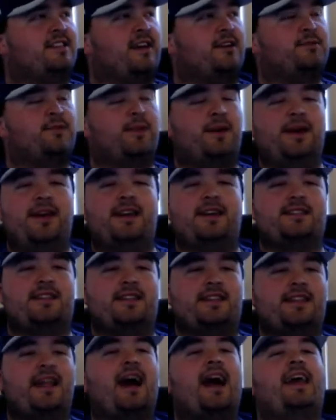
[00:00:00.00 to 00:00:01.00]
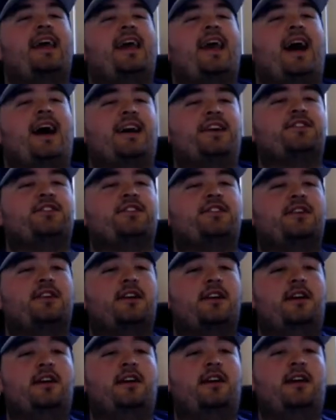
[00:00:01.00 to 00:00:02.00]
I was playing against the Die Kaiser,
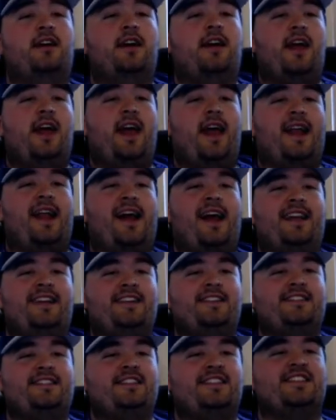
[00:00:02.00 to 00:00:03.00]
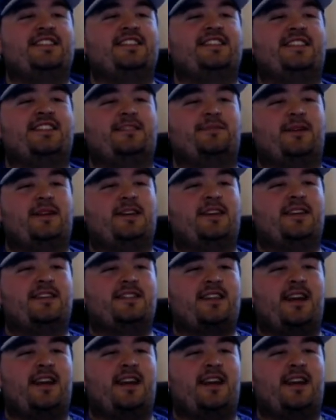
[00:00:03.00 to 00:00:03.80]
and I had to G assist because